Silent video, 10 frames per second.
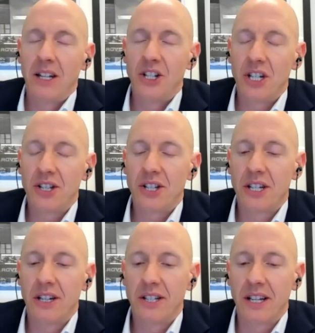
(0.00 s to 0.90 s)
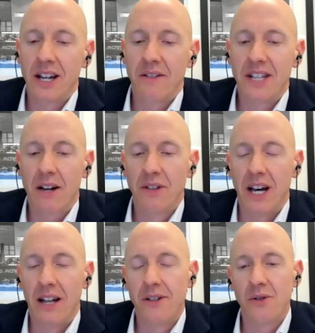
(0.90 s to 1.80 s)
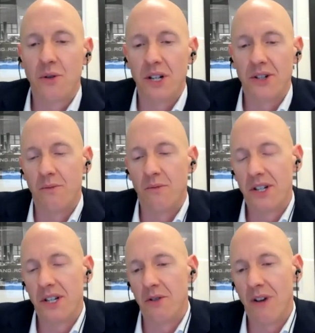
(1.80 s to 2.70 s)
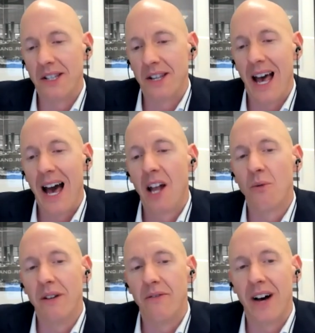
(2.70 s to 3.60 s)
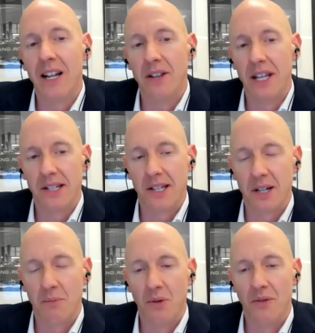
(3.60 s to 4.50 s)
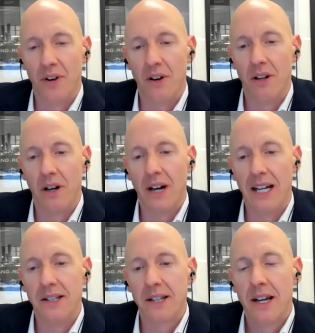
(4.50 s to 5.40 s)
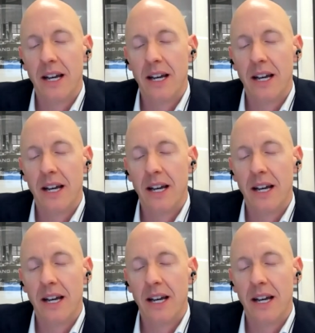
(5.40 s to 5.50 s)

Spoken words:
just to kind of tackle that initial question, which is around, so how do we value the existing portfolio? And